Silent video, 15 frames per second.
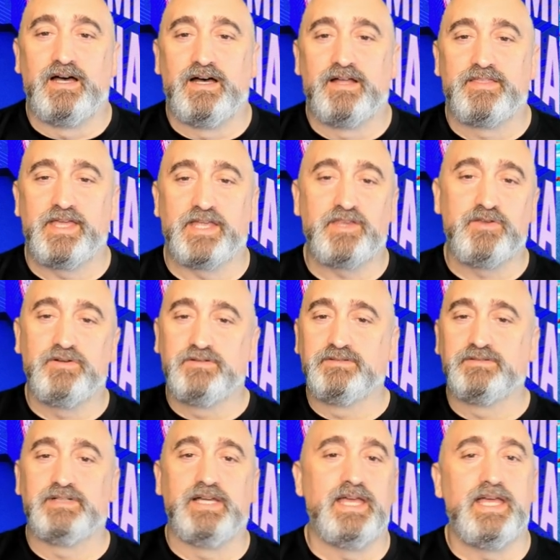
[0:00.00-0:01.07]
Thank you,
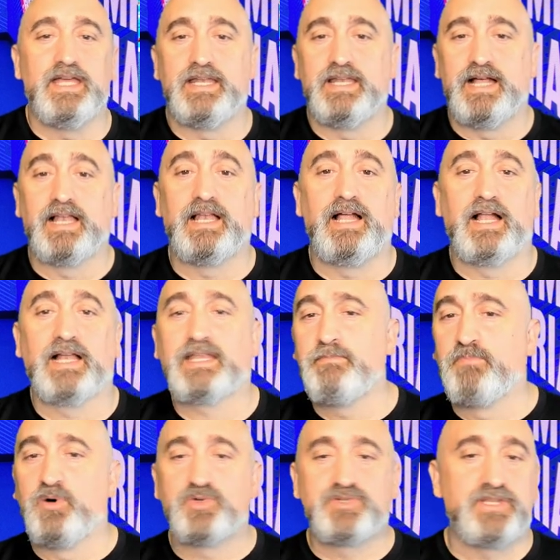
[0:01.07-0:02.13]
and I'll keep
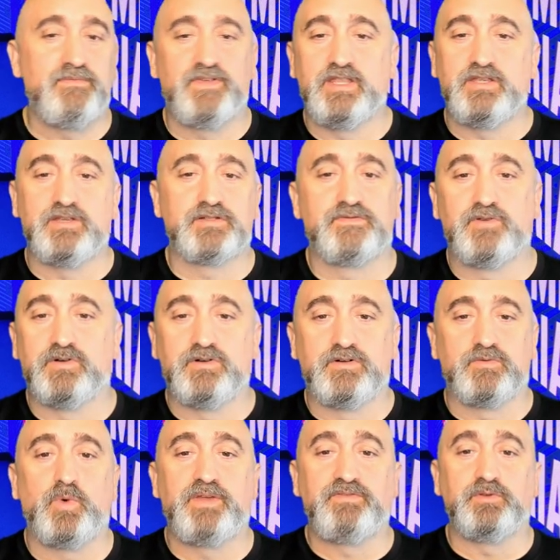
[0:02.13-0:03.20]
posting videos for
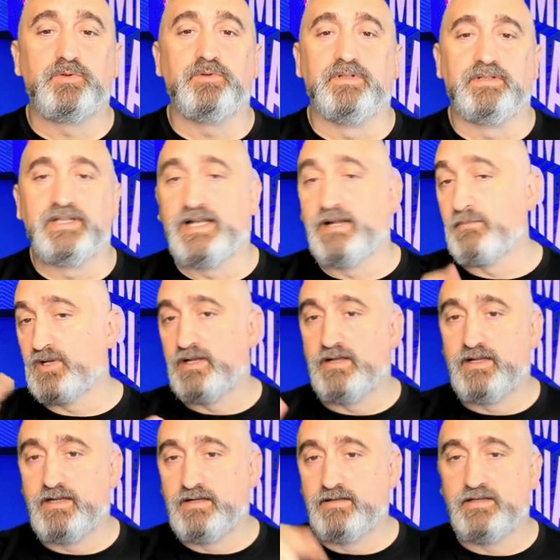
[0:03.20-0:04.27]
wave two that I'm
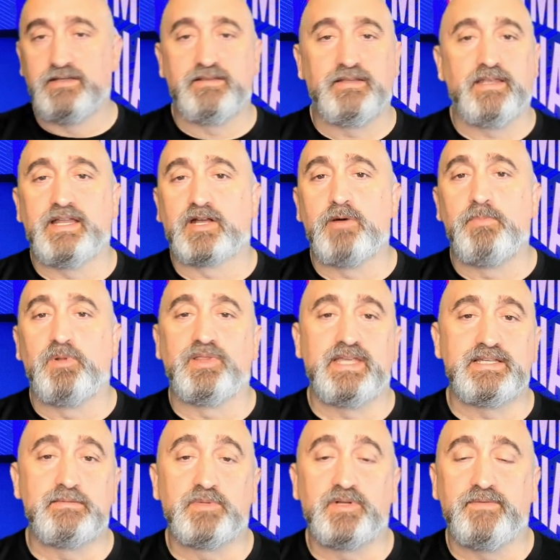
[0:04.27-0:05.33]
gonna, in a couple of
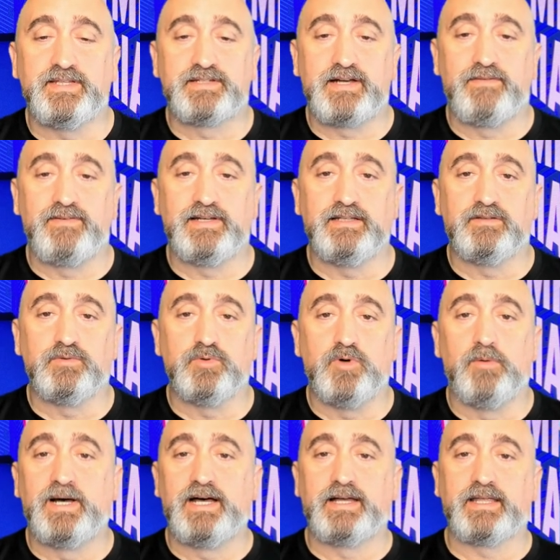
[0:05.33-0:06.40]
days, I'm gonna be traveling to
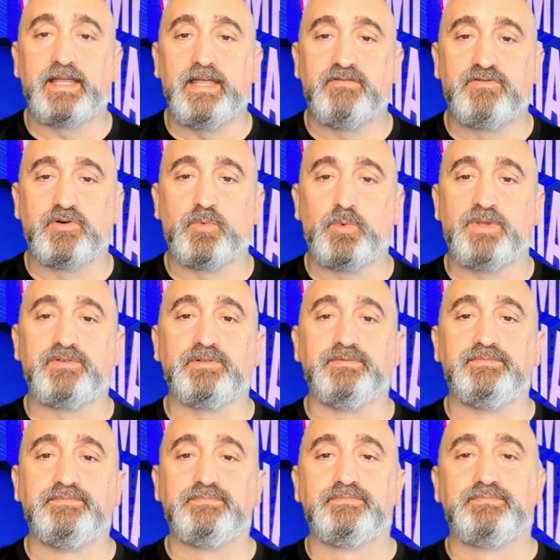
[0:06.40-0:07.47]
Omaha again for wave two.
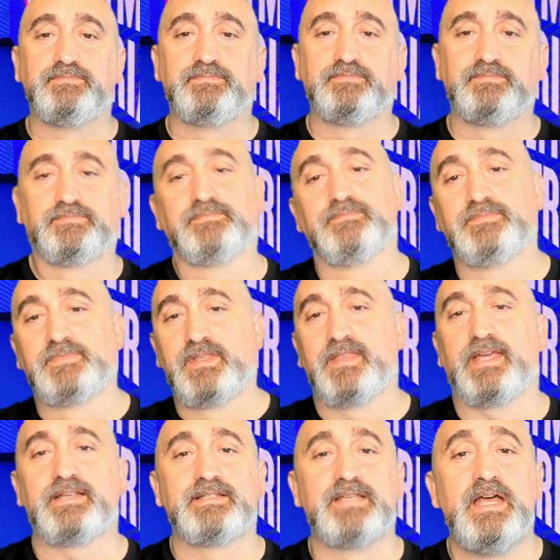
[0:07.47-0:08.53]

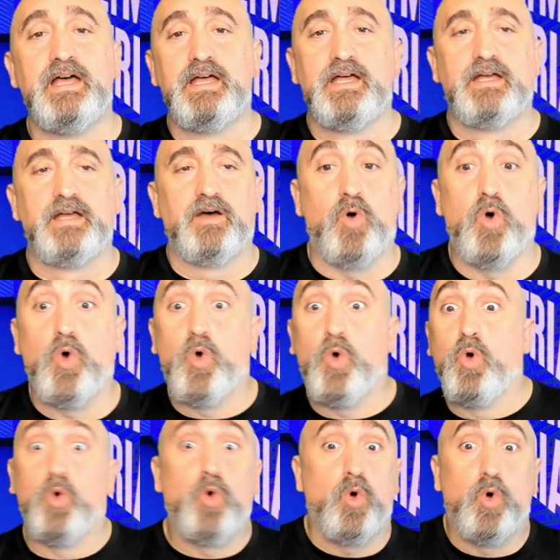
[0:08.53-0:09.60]
Thanks.
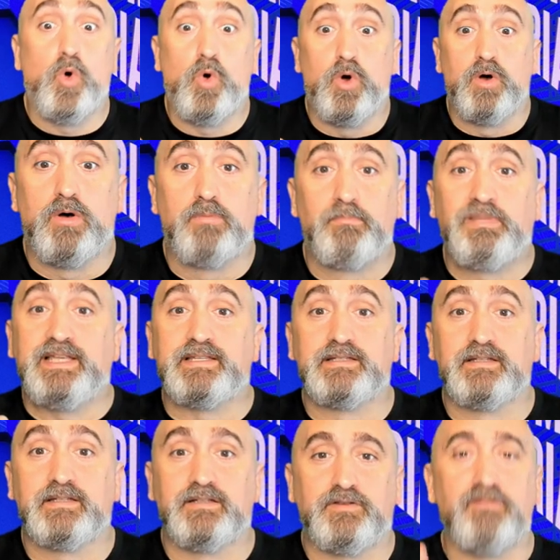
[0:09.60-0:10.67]
Oh, please
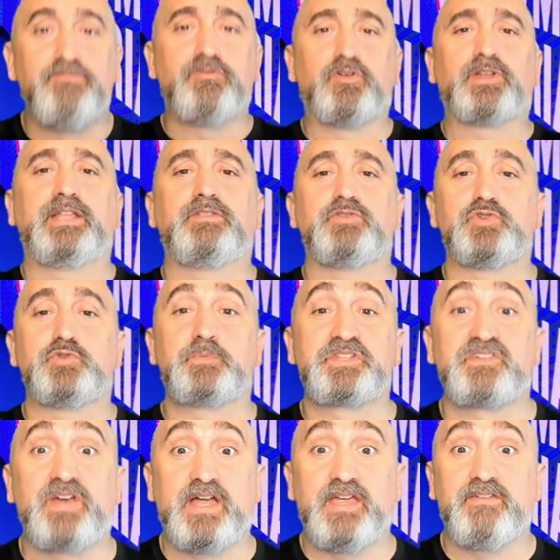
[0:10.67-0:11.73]
don't forget to
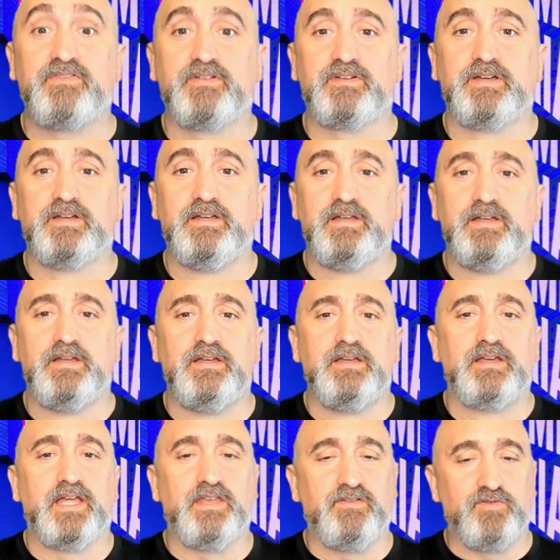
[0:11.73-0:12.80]
subscribe.
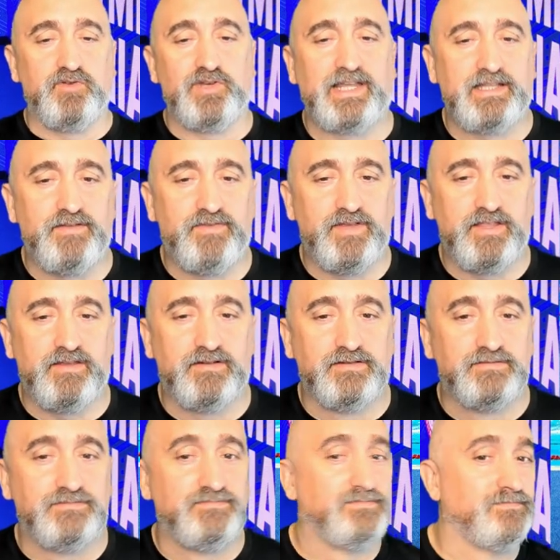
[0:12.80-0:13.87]
And if you like the video,
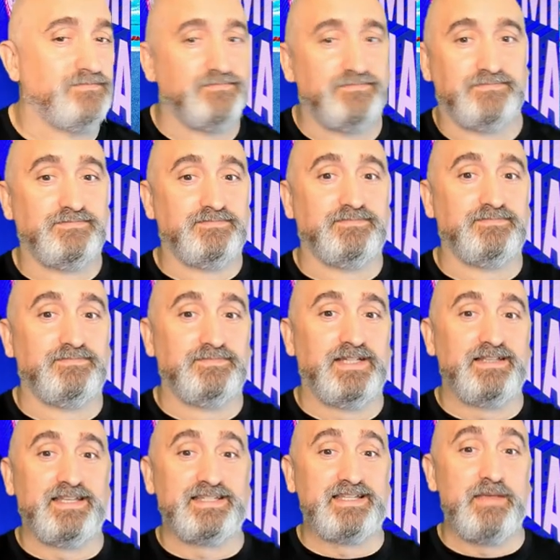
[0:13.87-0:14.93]
in
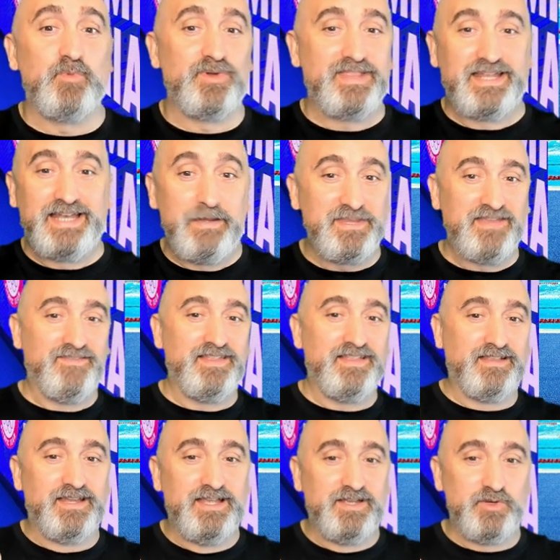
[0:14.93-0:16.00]
the same way that I'm giving
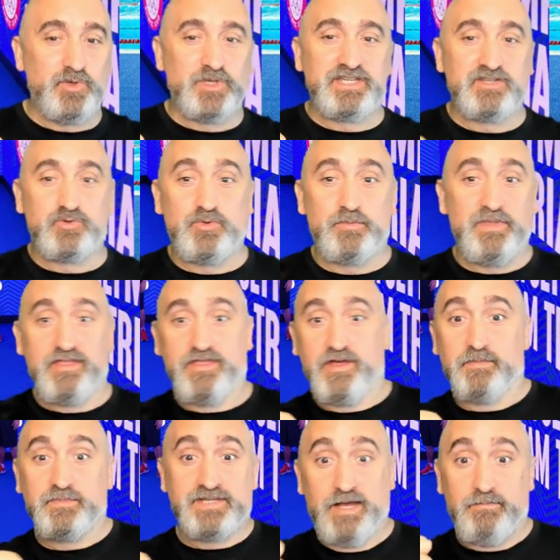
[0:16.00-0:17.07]
USA Swimming a
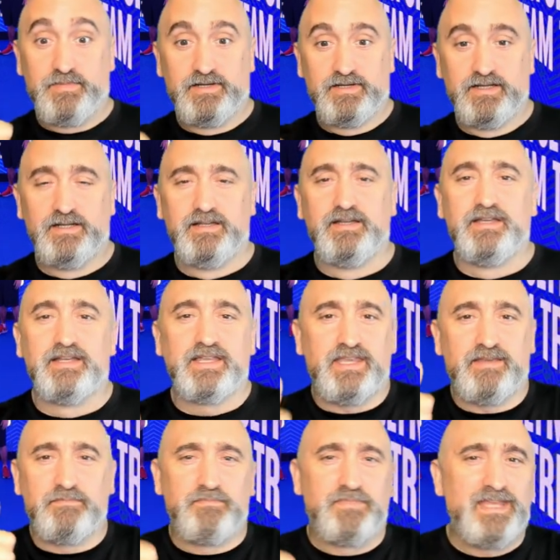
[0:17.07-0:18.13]
thumbs up,
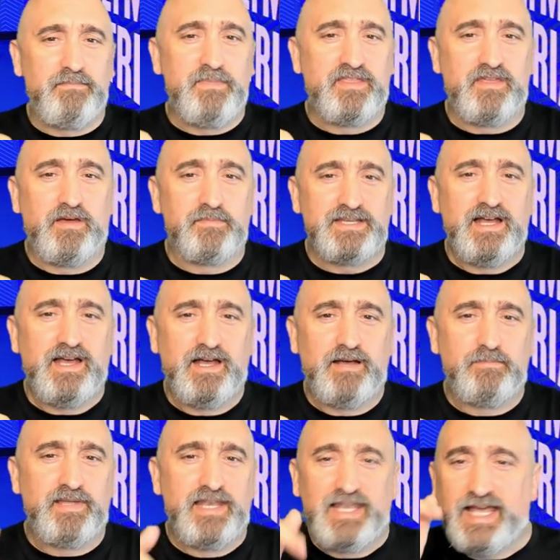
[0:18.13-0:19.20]
give me thumbs
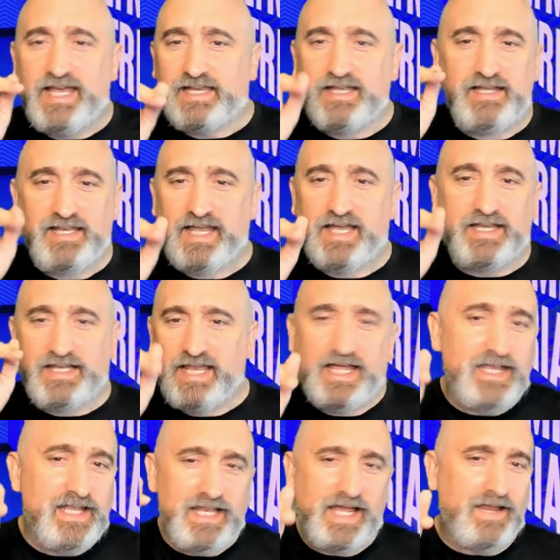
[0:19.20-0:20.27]
up and like.
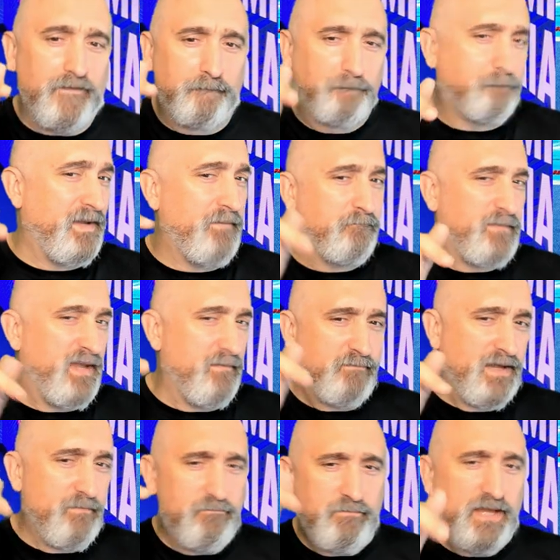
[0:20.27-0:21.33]
Beep, beep,
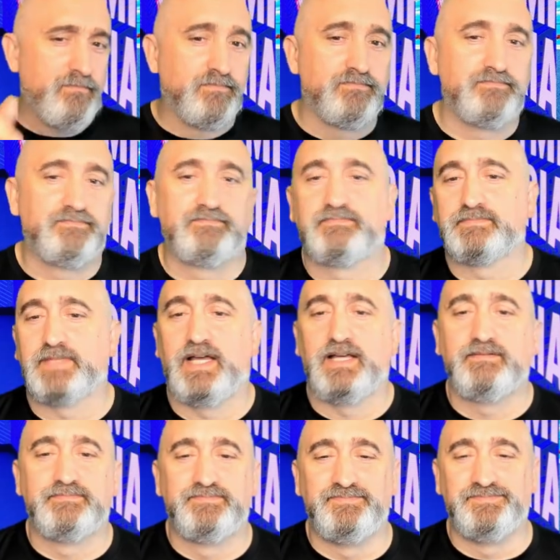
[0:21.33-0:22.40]
beep, beep. All right.
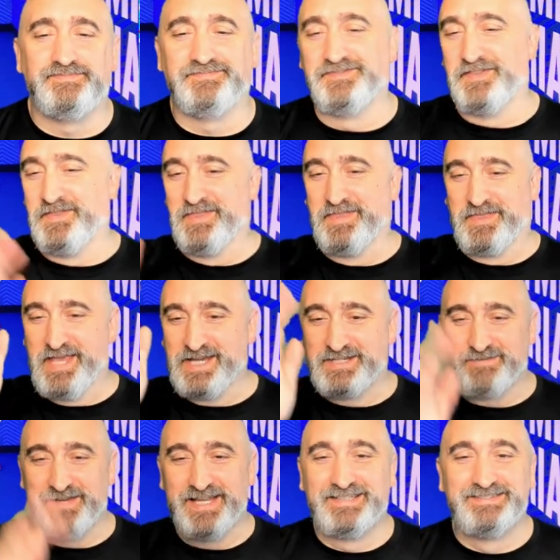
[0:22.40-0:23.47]

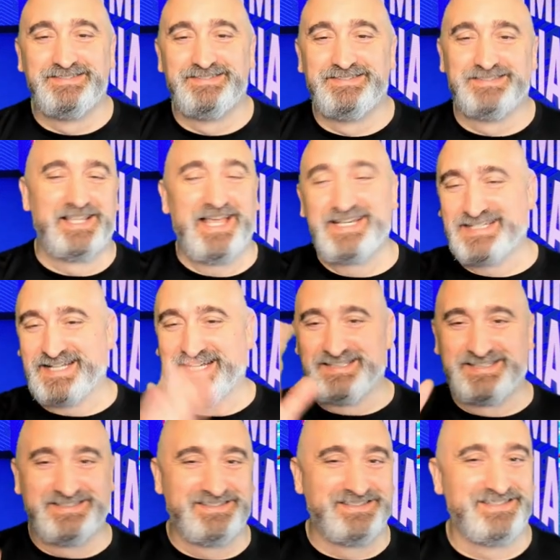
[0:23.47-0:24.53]
Thanks, man. Thanks,
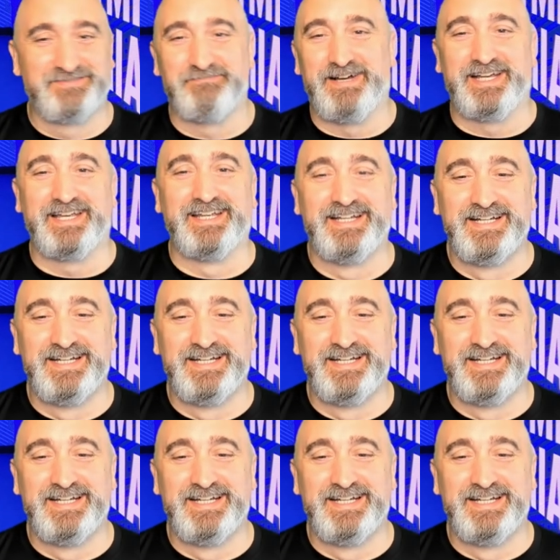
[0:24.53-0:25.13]
guys. Bye.